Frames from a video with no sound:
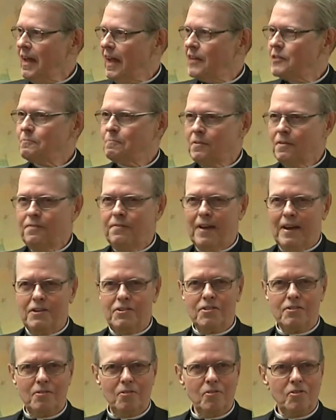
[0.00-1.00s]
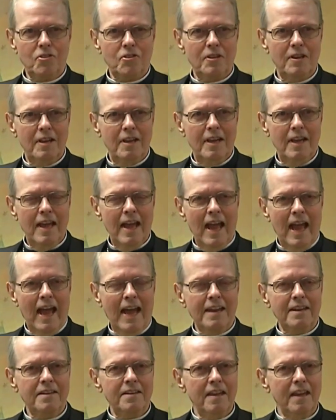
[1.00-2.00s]
as professionals.
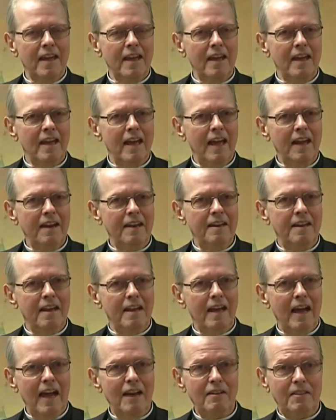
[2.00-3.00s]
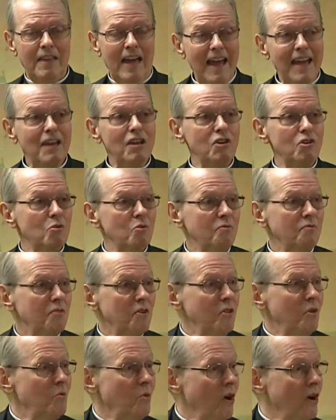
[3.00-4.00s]
And, uh, and uh, I thank you
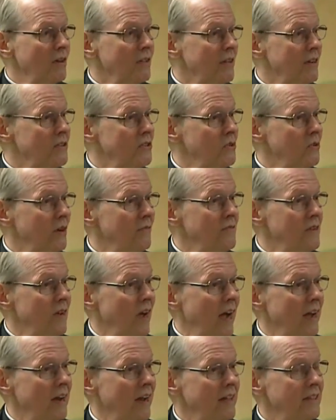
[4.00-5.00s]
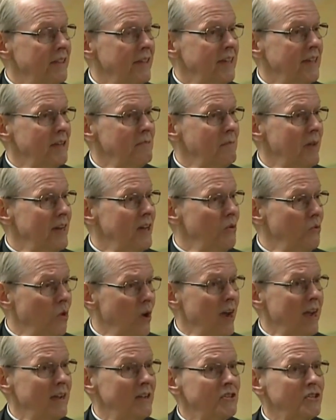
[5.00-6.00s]
for the work that you have done. I think in many
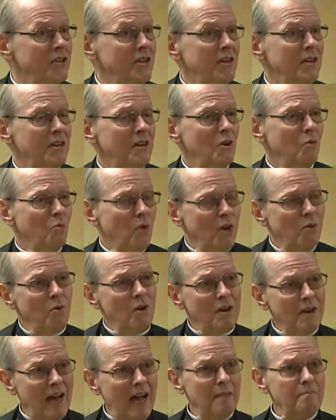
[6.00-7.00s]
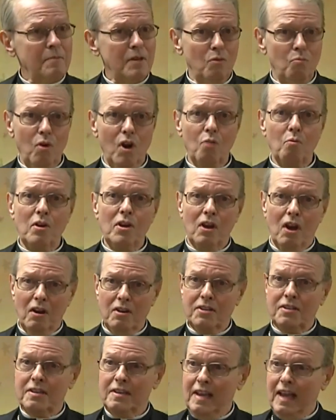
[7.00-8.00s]
ways, we would not be where we
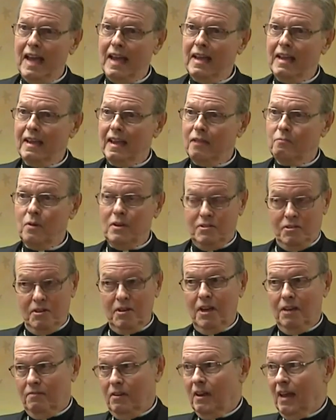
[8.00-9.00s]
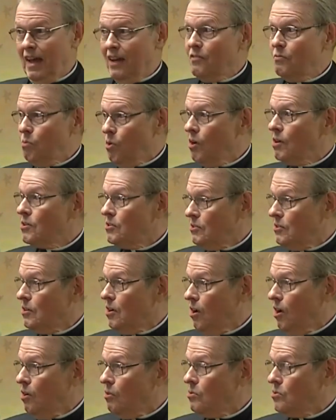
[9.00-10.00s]
are today, and we still have a lot of work to
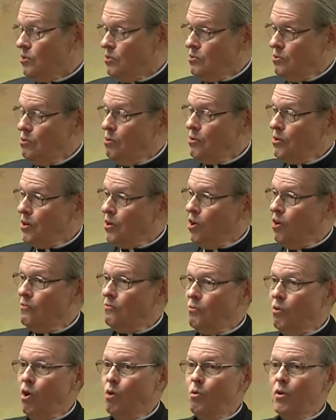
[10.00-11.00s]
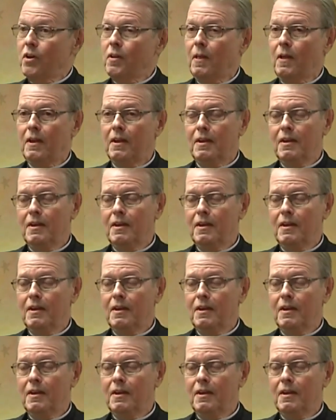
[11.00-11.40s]
go, to do, and to go forward.